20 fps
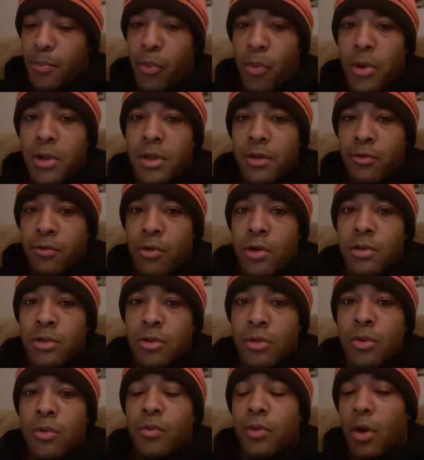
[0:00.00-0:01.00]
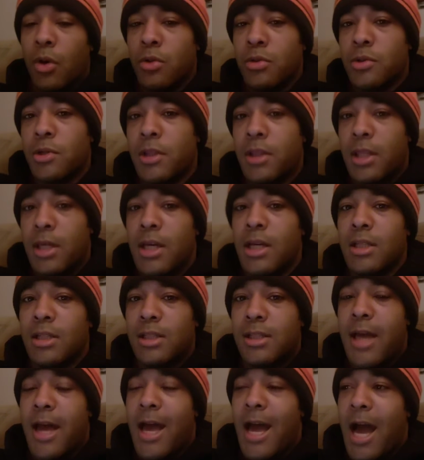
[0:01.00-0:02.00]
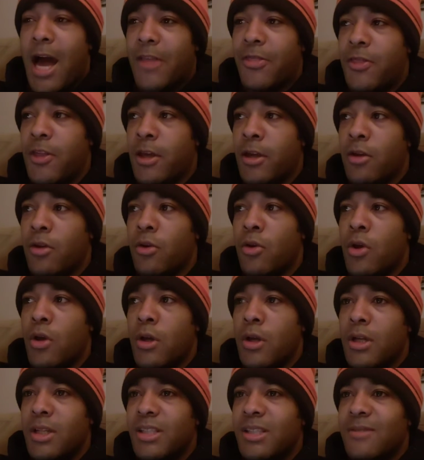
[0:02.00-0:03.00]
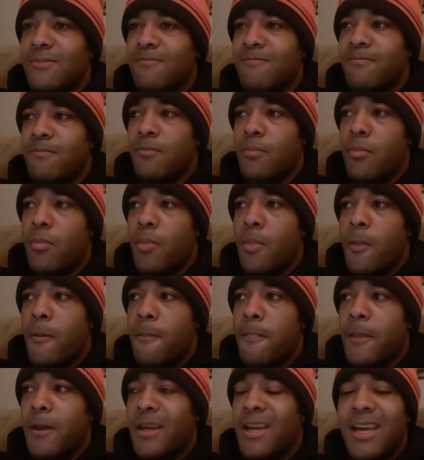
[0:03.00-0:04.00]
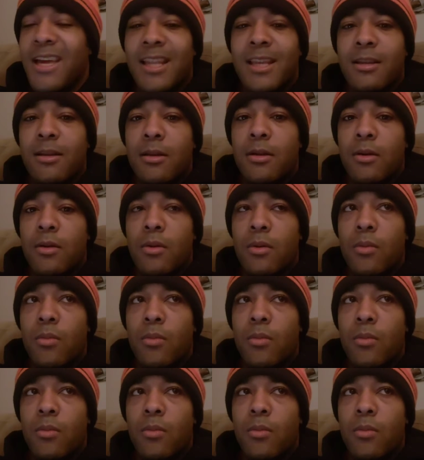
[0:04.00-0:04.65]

the point differential, those are the things that I think can